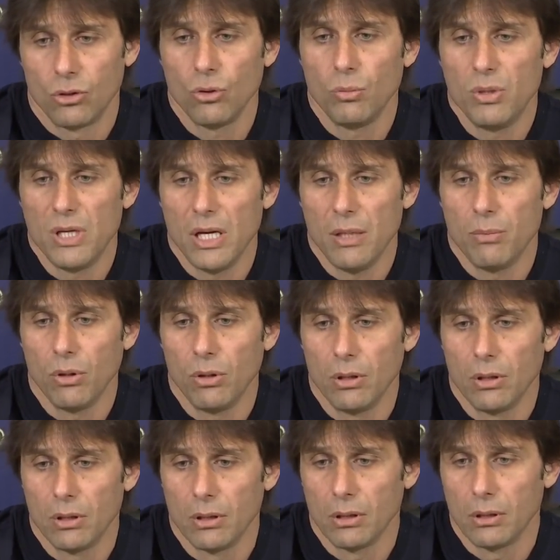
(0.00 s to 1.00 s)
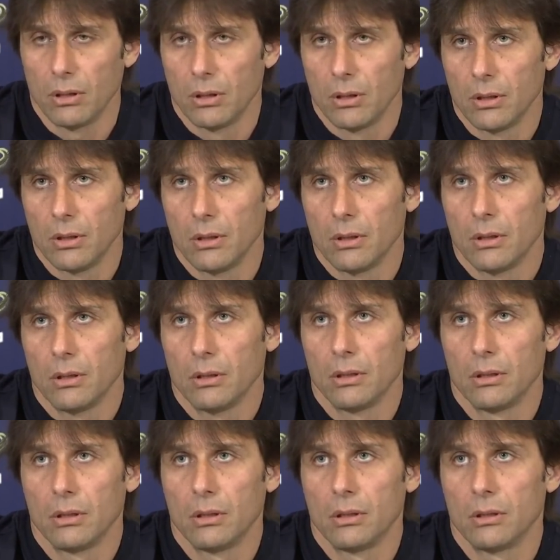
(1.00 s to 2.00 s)
be able
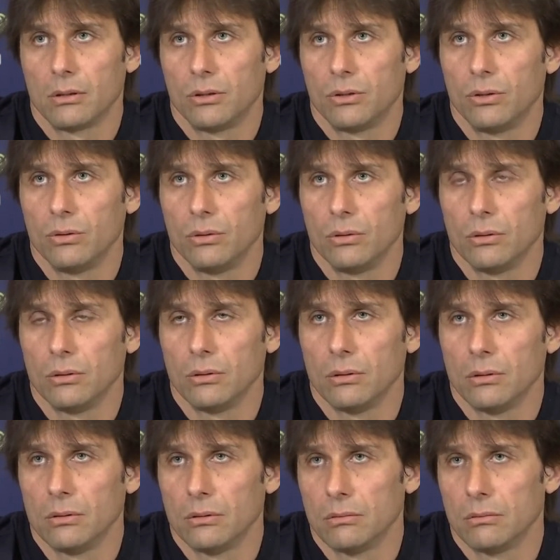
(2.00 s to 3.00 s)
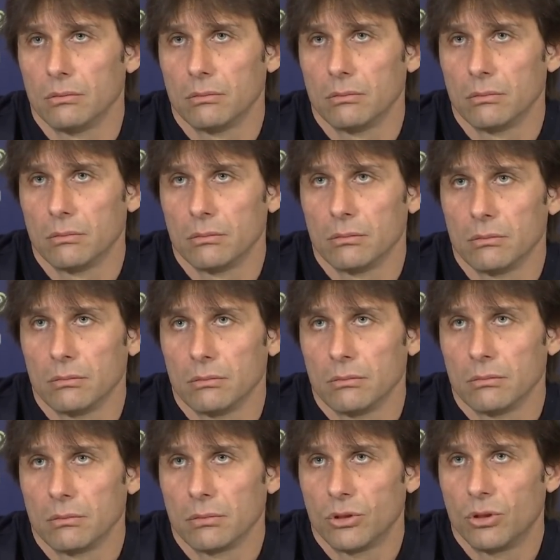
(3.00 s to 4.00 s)
to
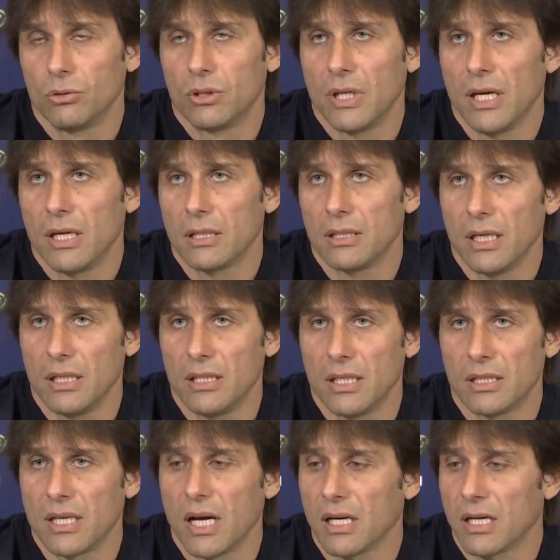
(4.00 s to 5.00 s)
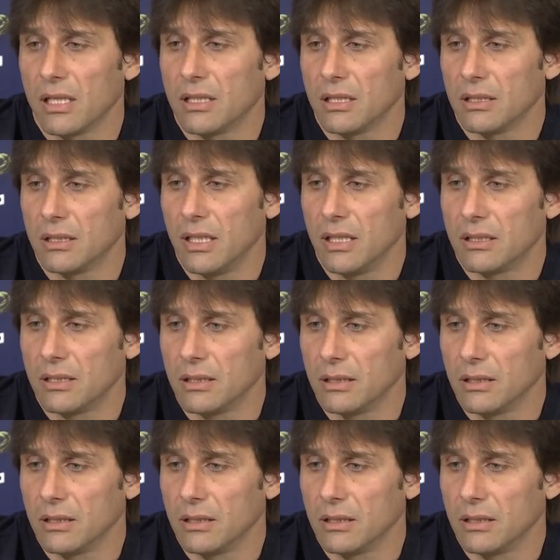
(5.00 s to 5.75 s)
take the target that